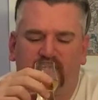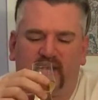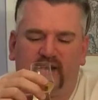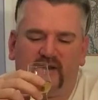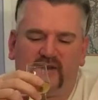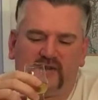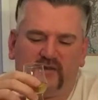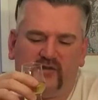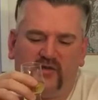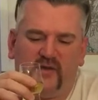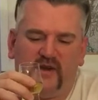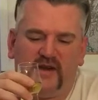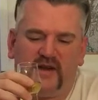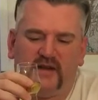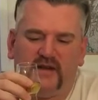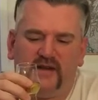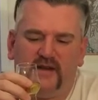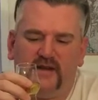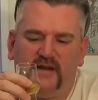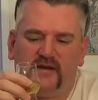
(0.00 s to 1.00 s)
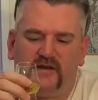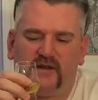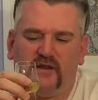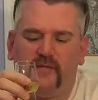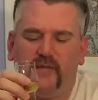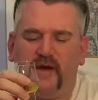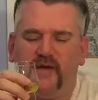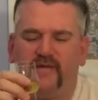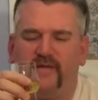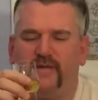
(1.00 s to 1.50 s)
Still quite clean. There's a
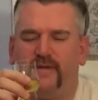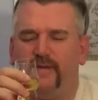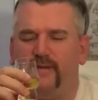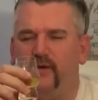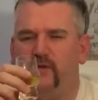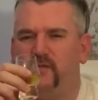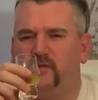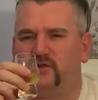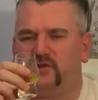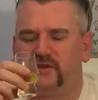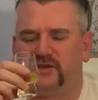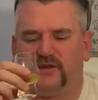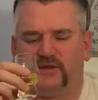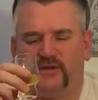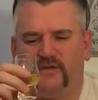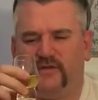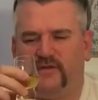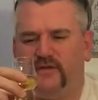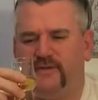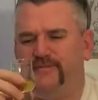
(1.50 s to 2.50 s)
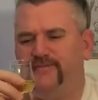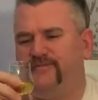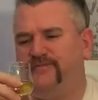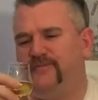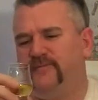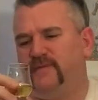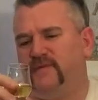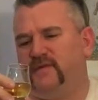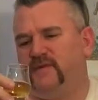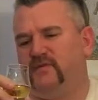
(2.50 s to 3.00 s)
little bit of, almost a sort of,
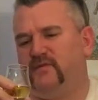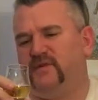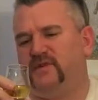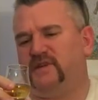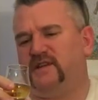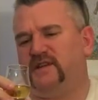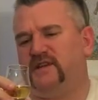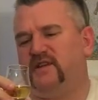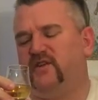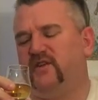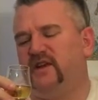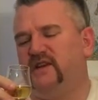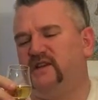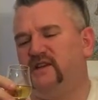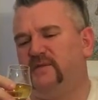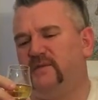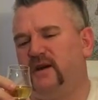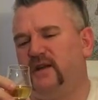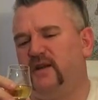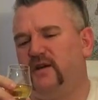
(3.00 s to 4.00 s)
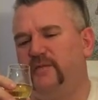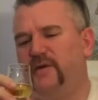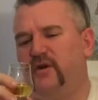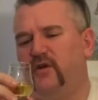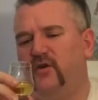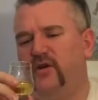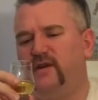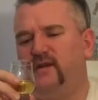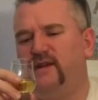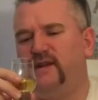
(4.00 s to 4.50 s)
I don't want to say greasy, but a little bit
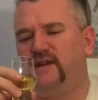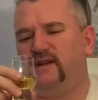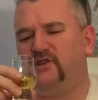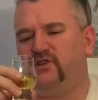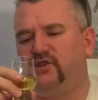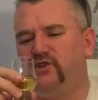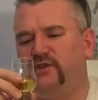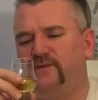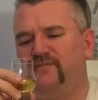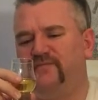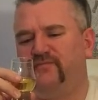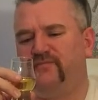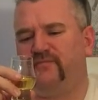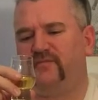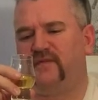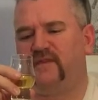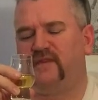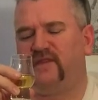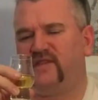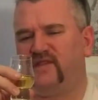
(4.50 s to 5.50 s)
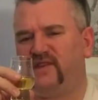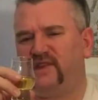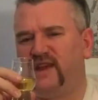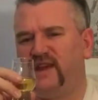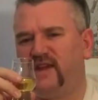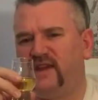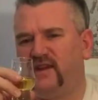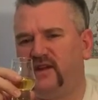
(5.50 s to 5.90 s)
oily-ish. Thick,